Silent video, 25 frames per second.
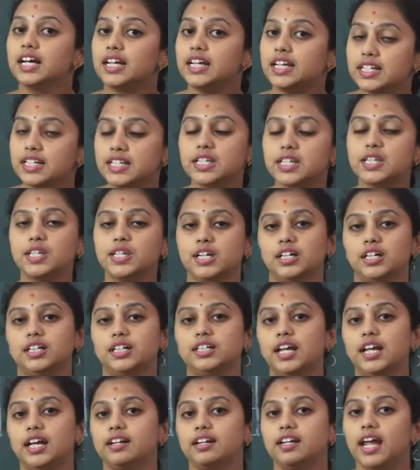
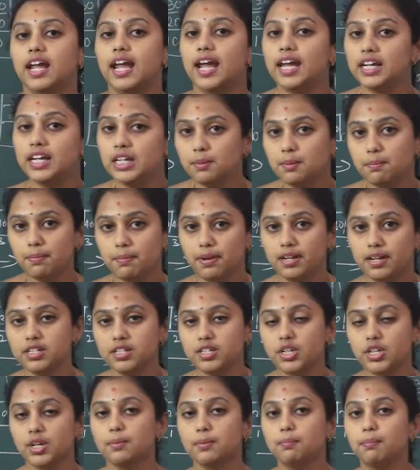insert an
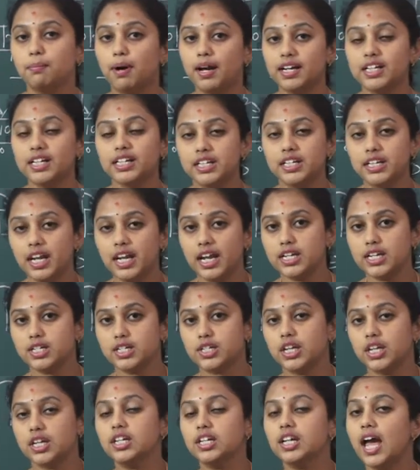element by
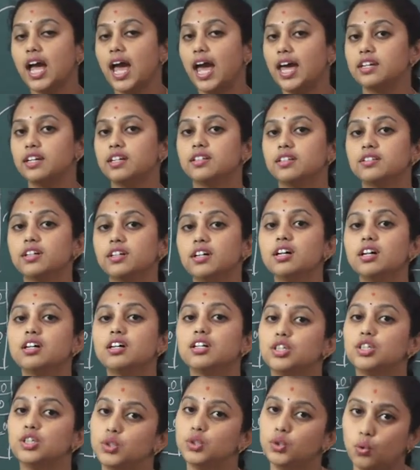creating another
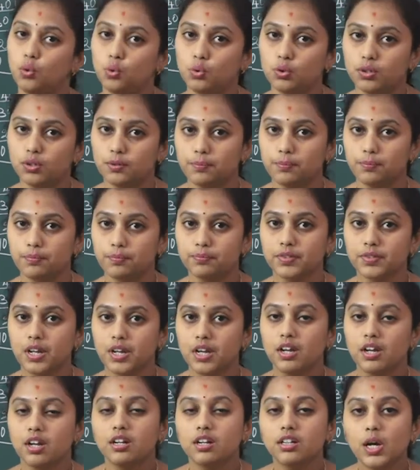node.
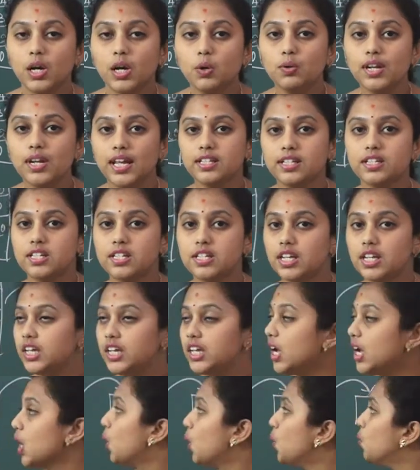Now let's
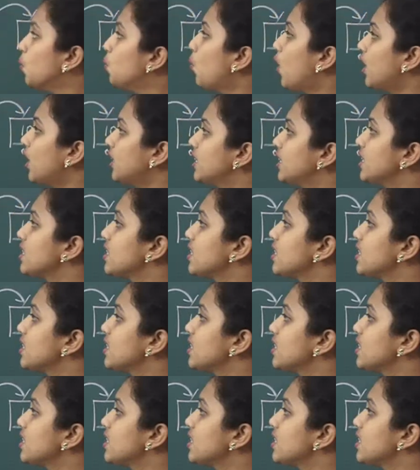see what